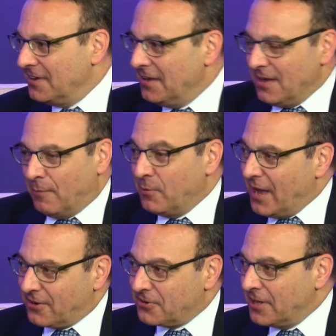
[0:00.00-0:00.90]
I mean, we
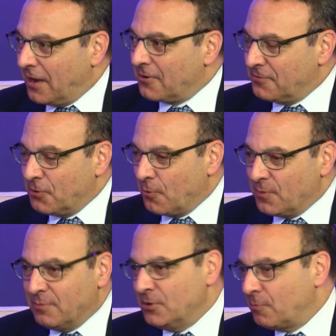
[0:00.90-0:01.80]
actually, I don't know if you,
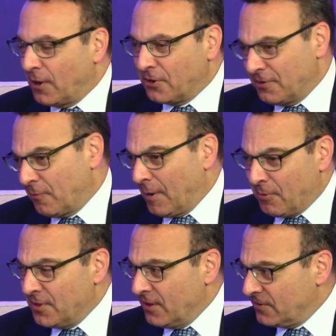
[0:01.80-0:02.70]
you probably don't even
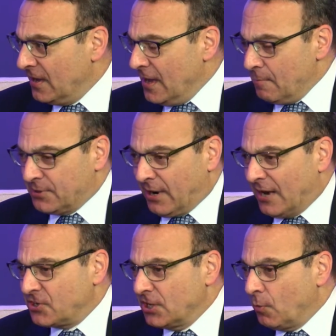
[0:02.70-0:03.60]
remember this, but there
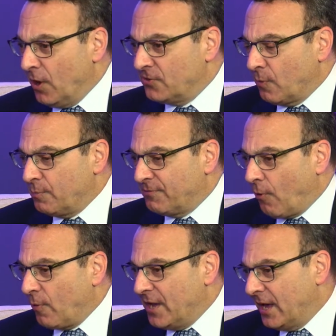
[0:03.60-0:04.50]
actually was,
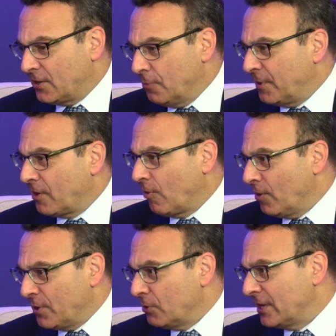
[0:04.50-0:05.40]
before we had clopidogrel
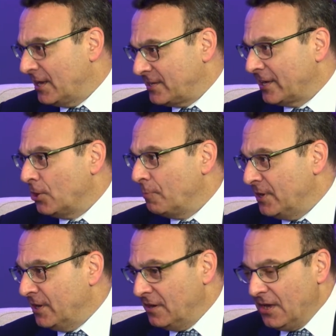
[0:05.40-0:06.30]
and we only had
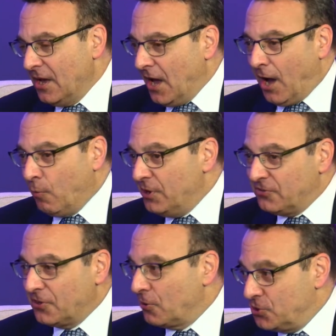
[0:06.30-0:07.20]
ticlopidine, we
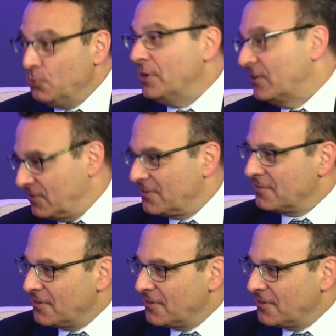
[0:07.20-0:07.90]
used to go 2 weeks